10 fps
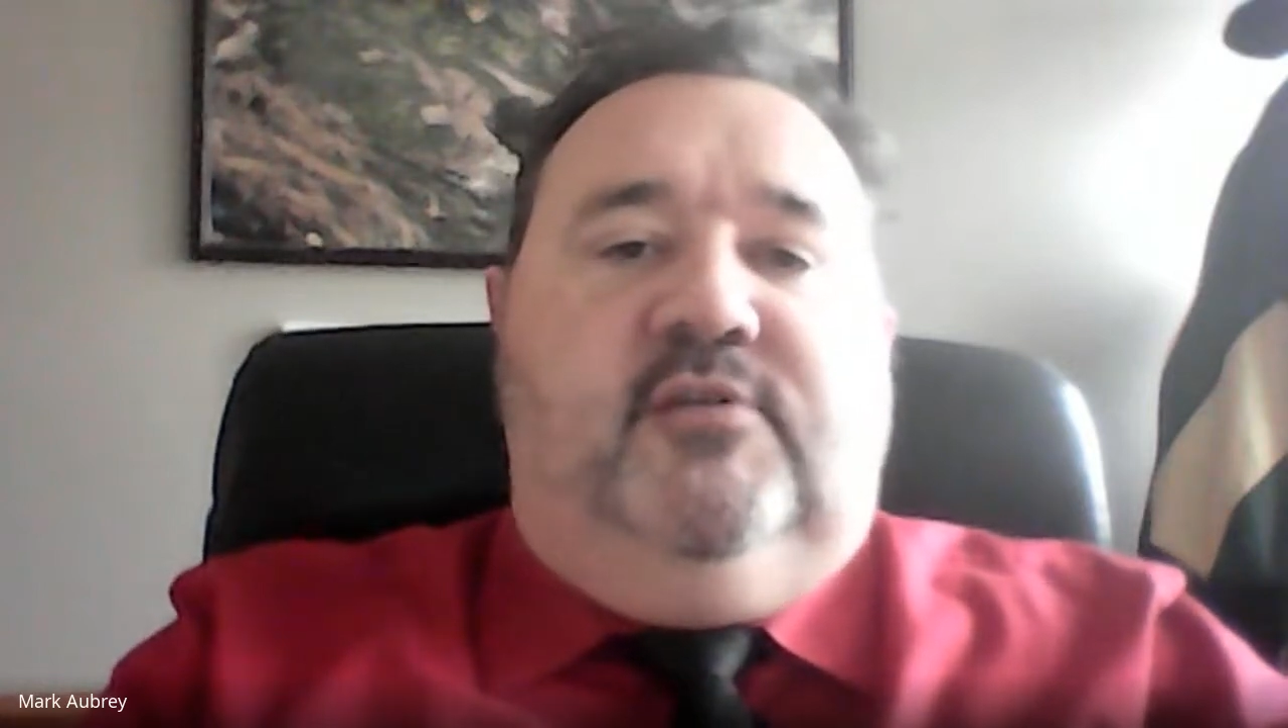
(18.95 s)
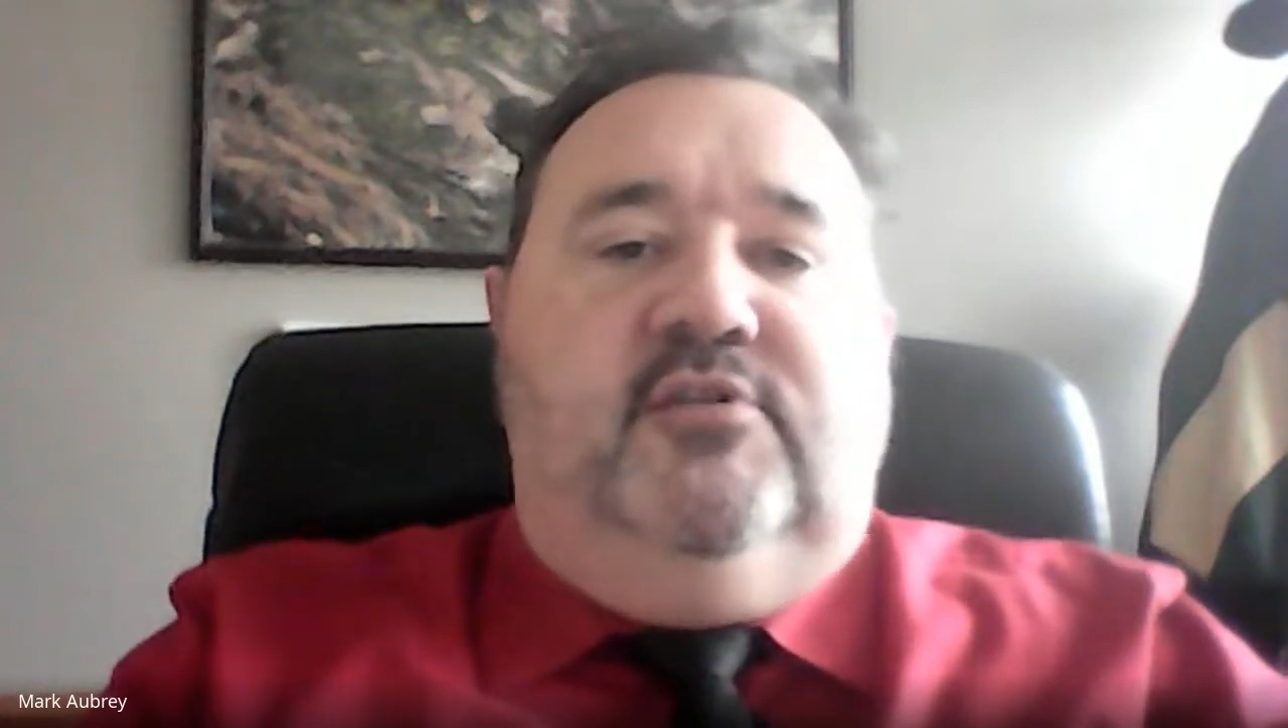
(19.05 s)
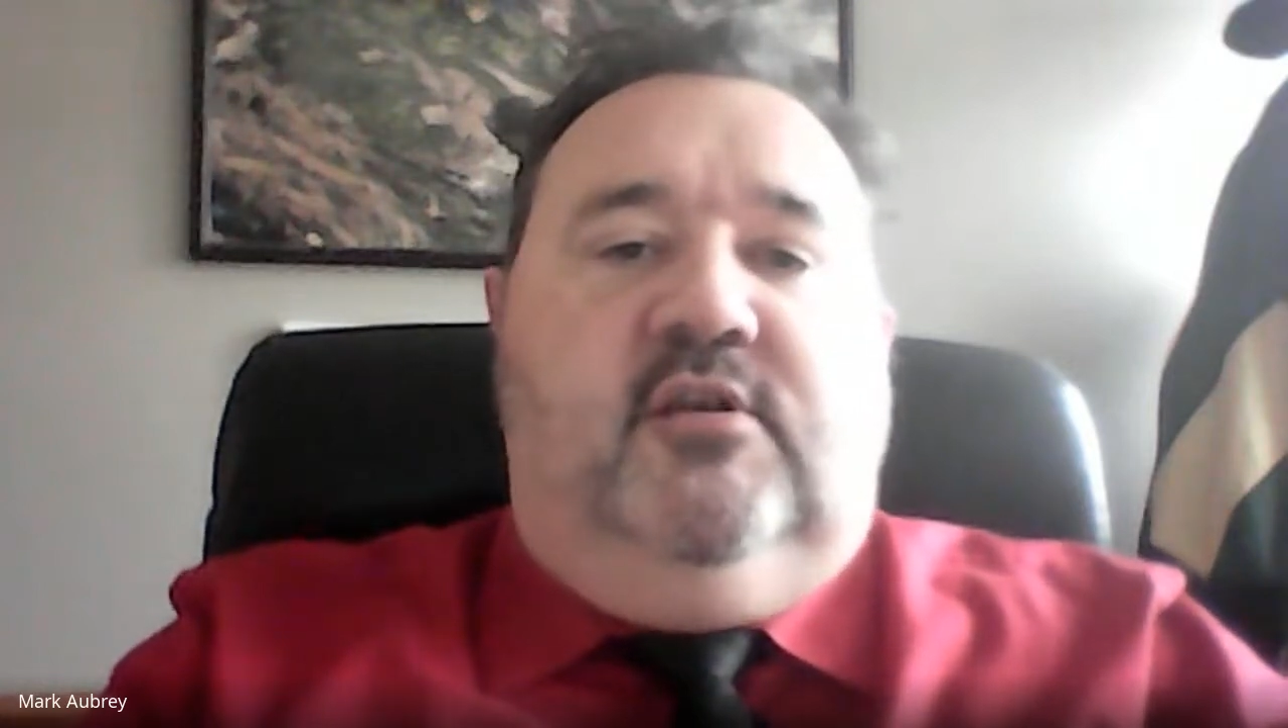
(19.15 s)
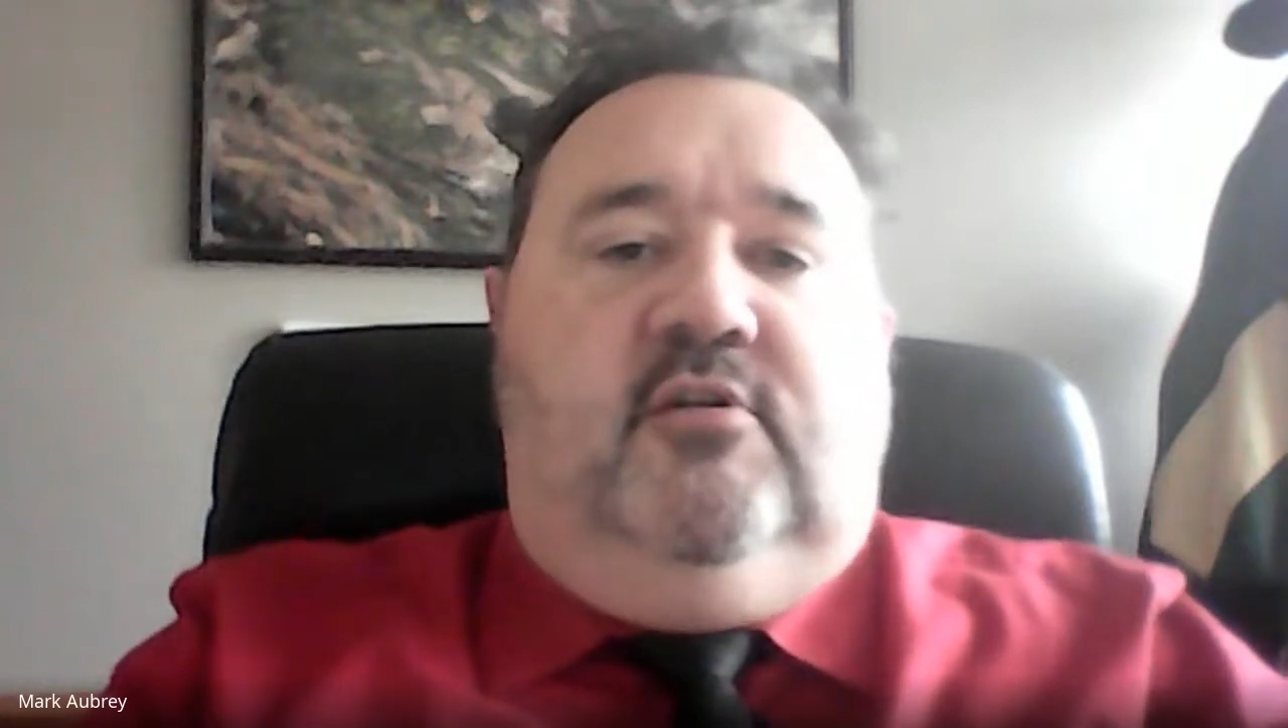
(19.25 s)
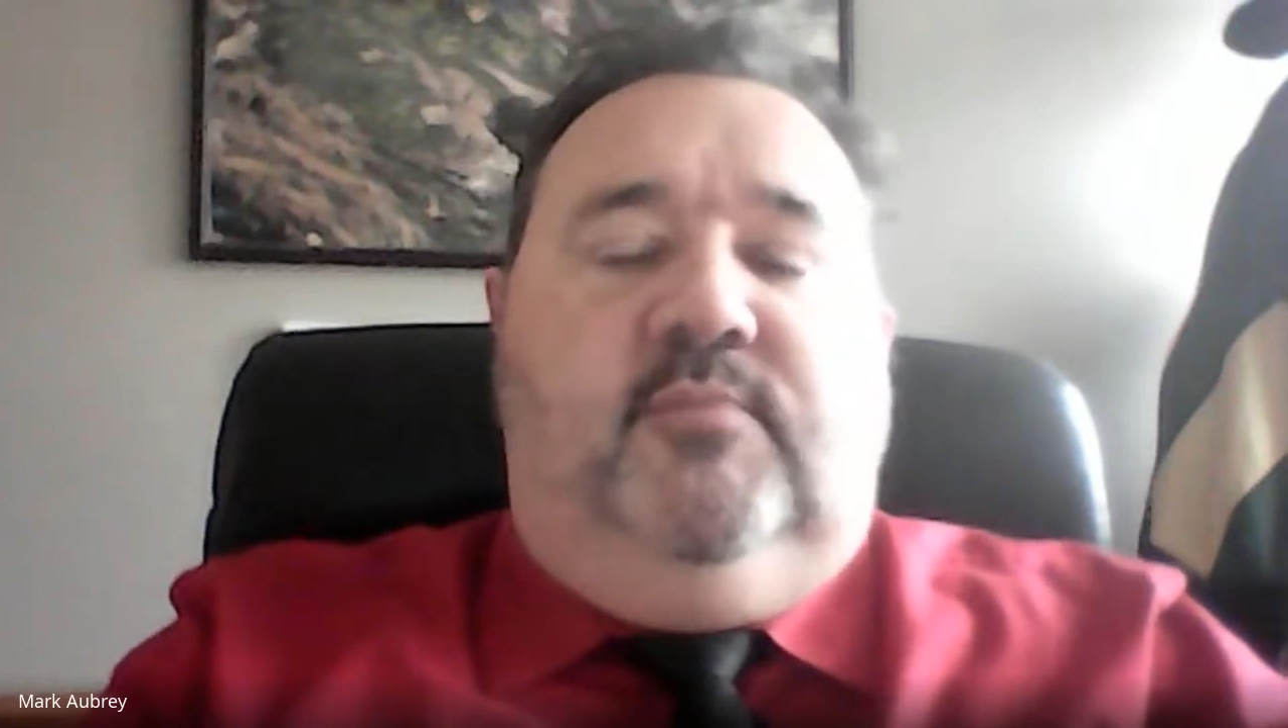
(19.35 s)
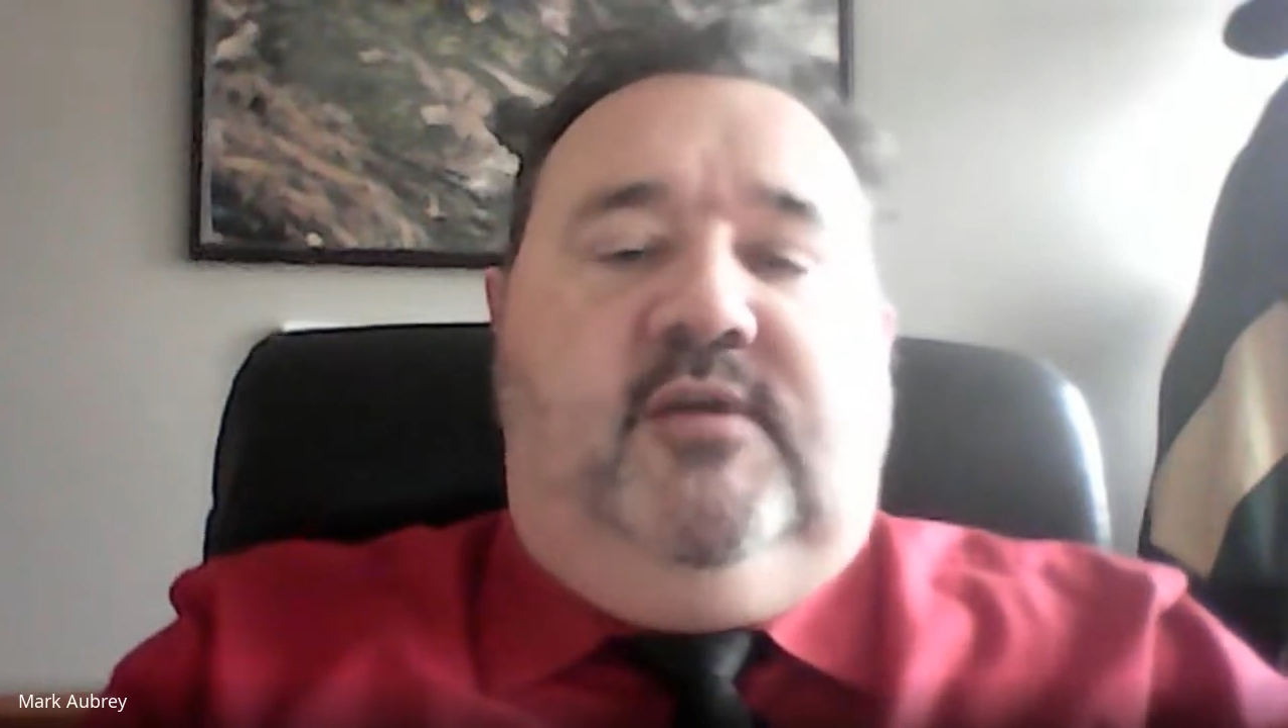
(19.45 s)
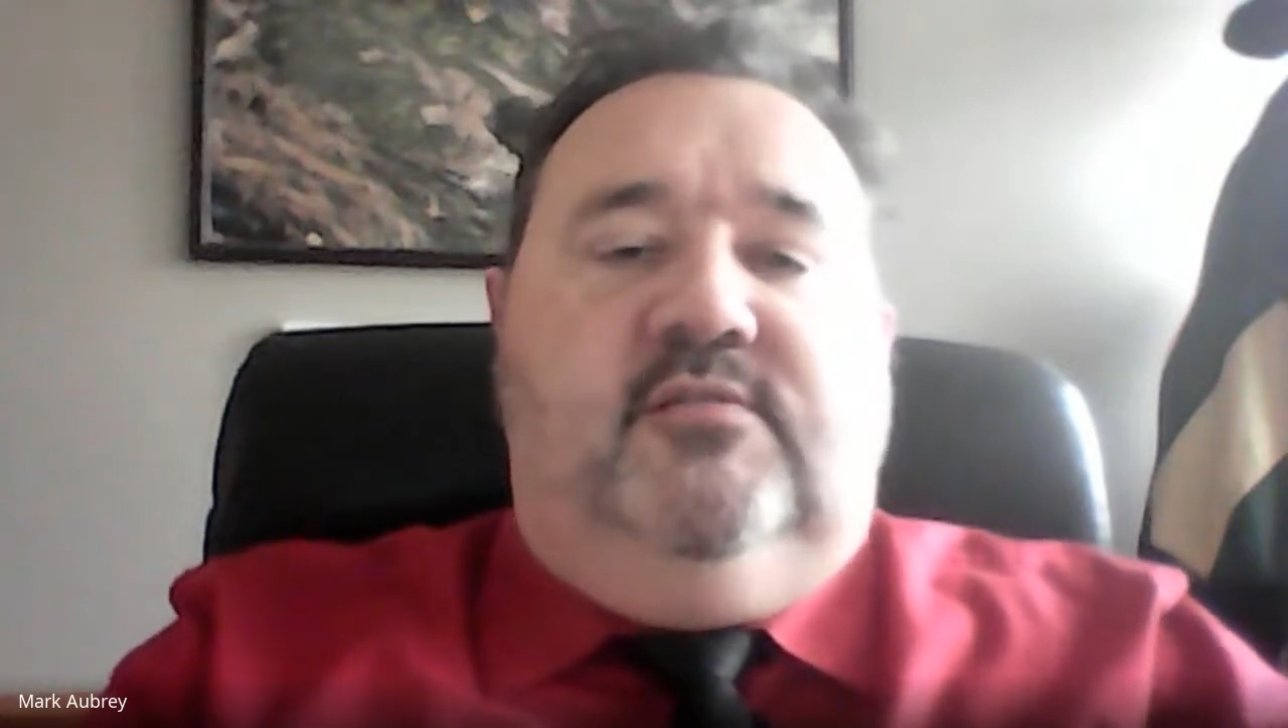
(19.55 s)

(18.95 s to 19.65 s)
by sharing my